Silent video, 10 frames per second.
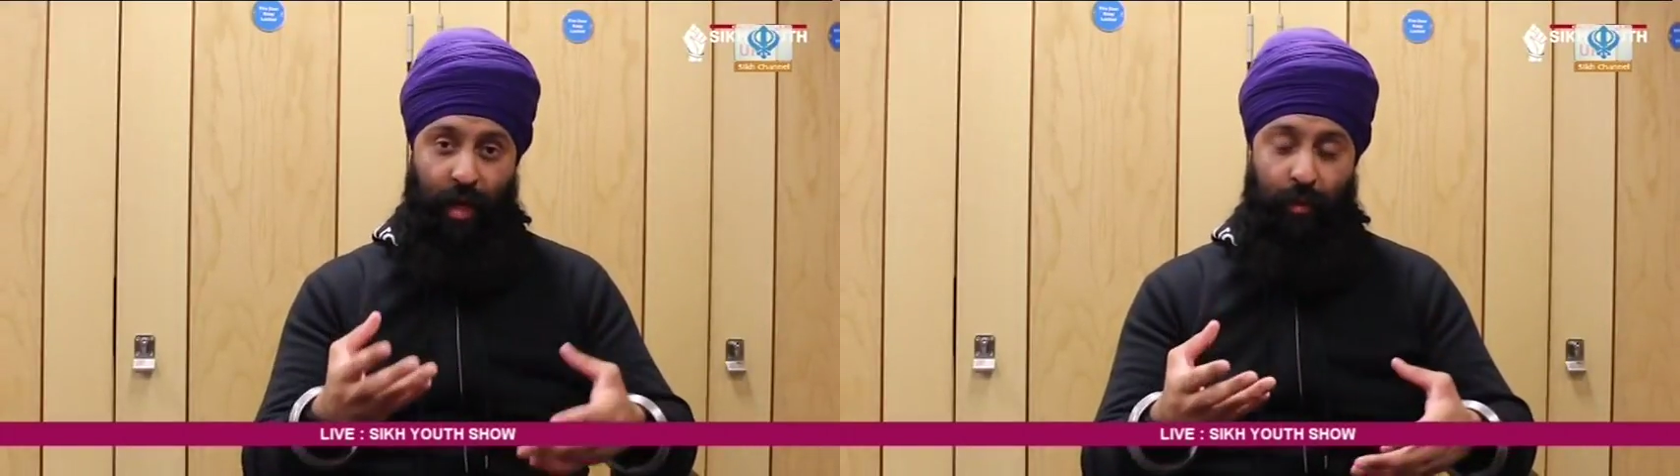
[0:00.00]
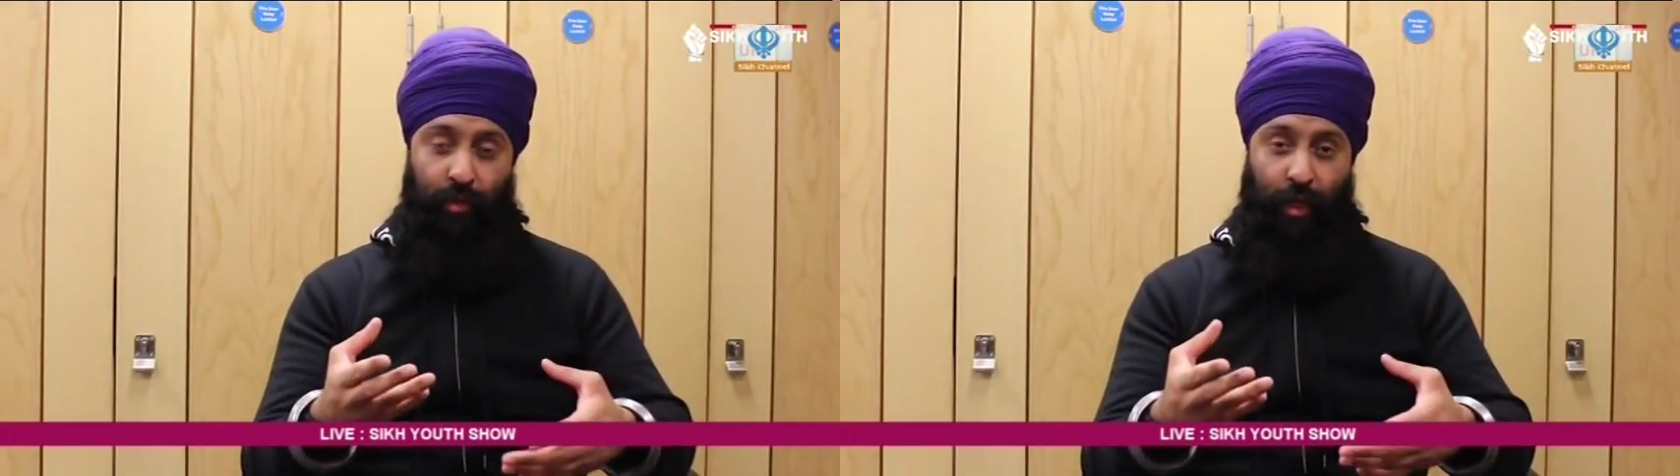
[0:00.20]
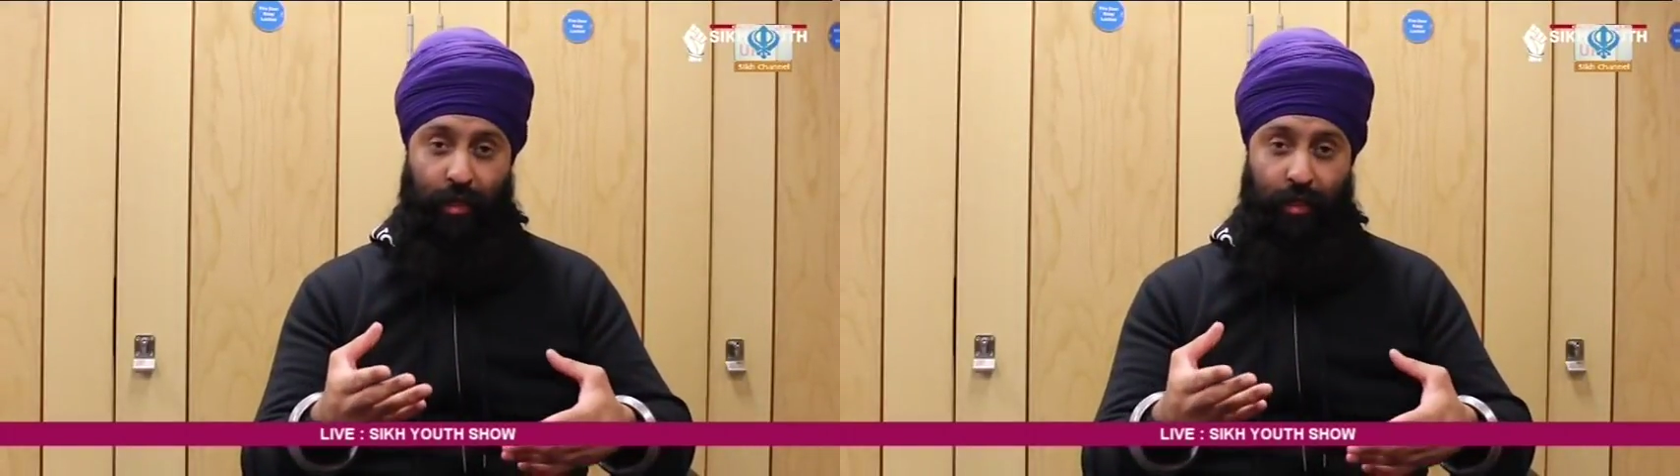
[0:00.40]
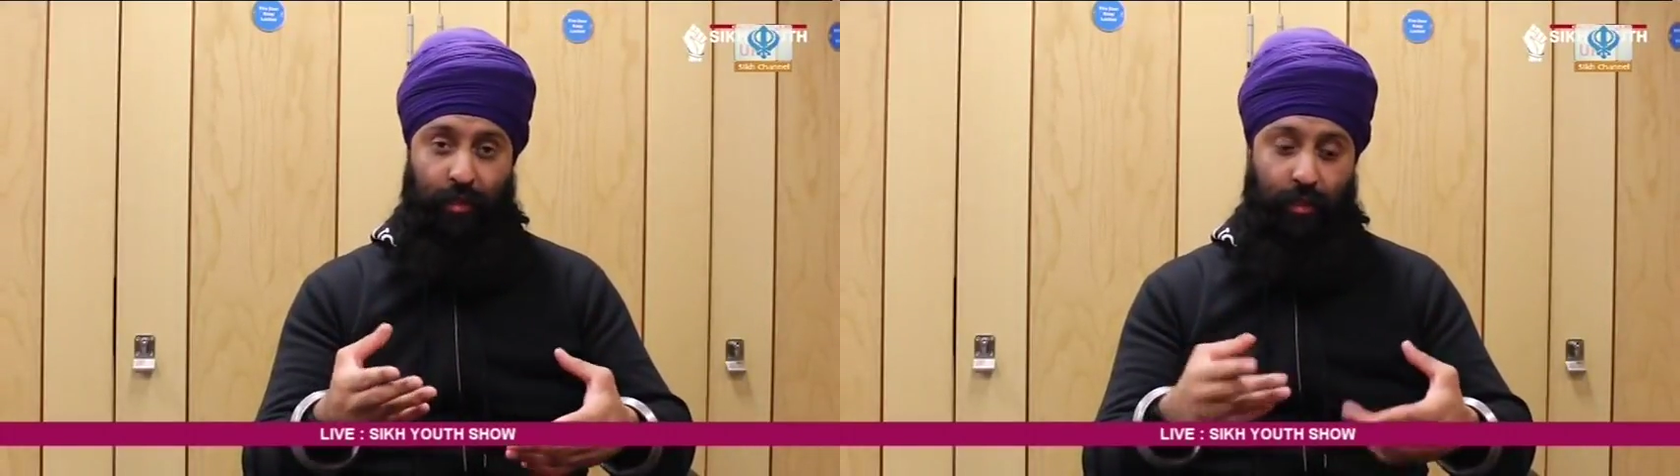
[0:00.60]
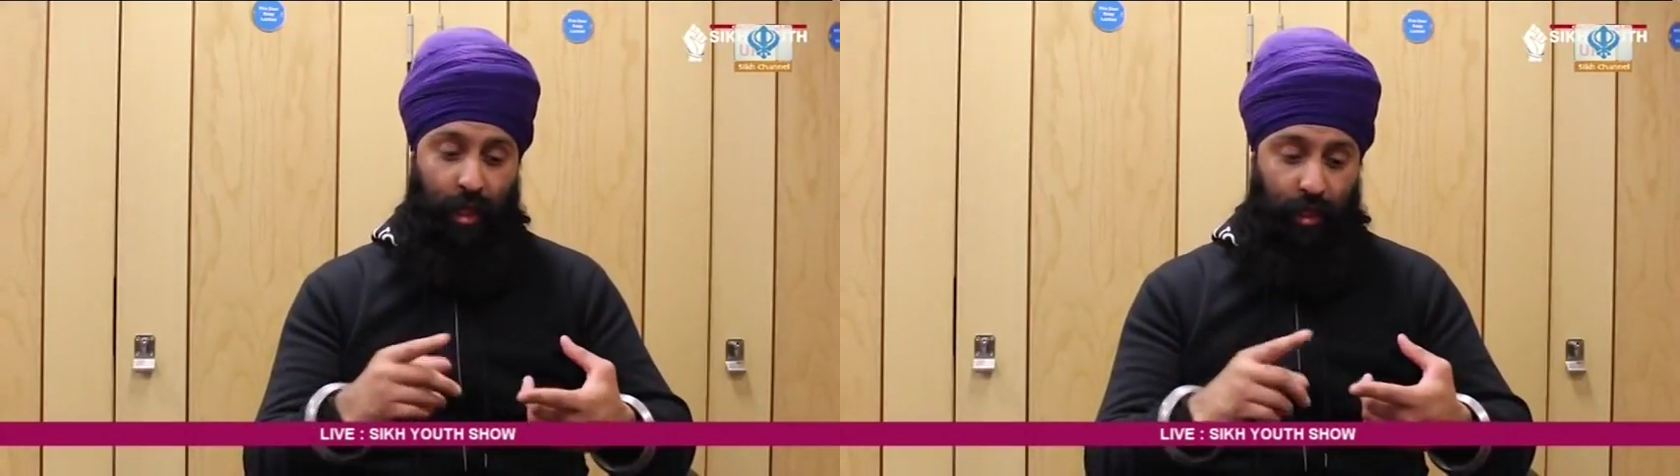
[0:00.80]

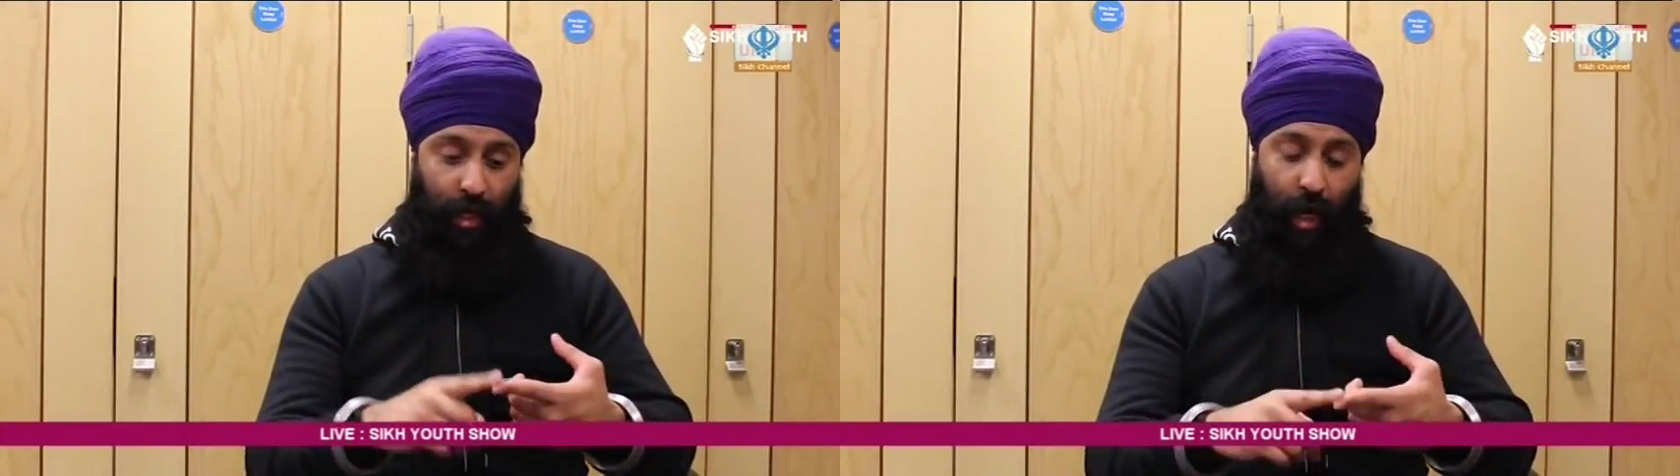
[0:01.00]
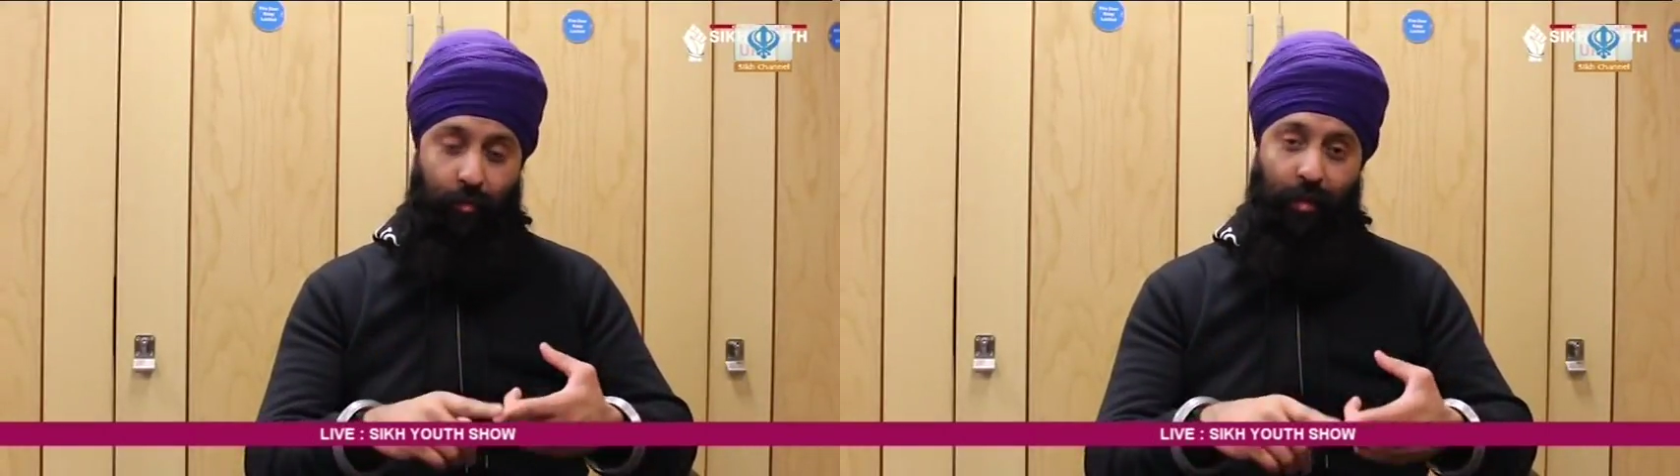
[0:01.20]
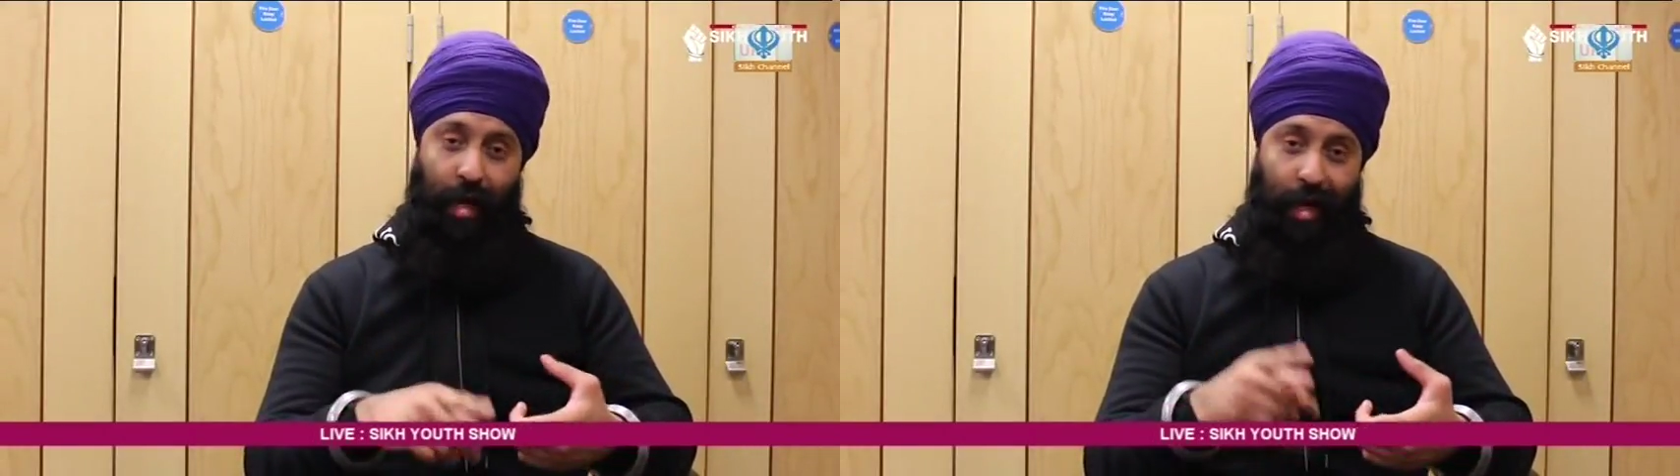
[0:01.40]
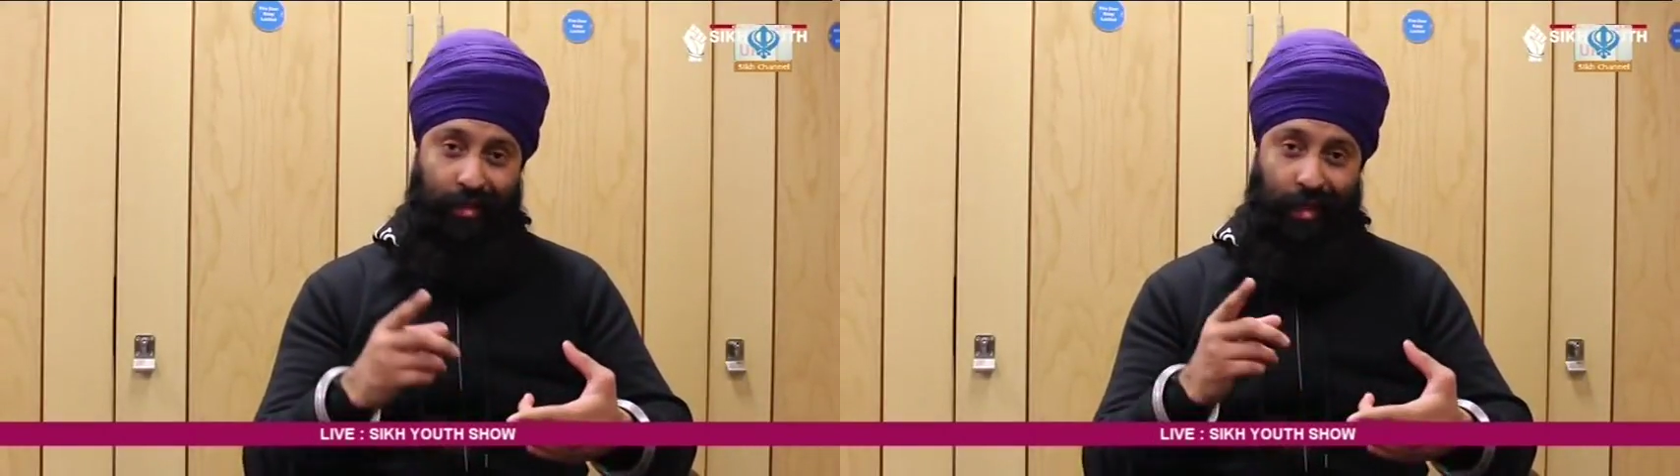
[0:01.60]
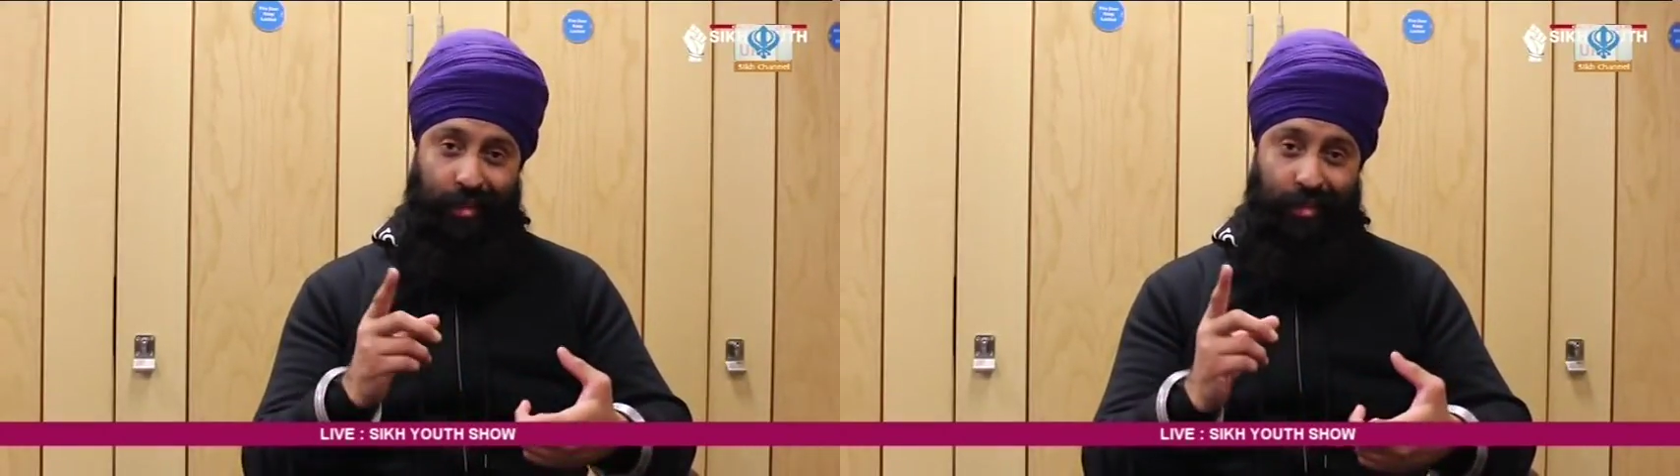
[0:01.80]
perpetrators, come and they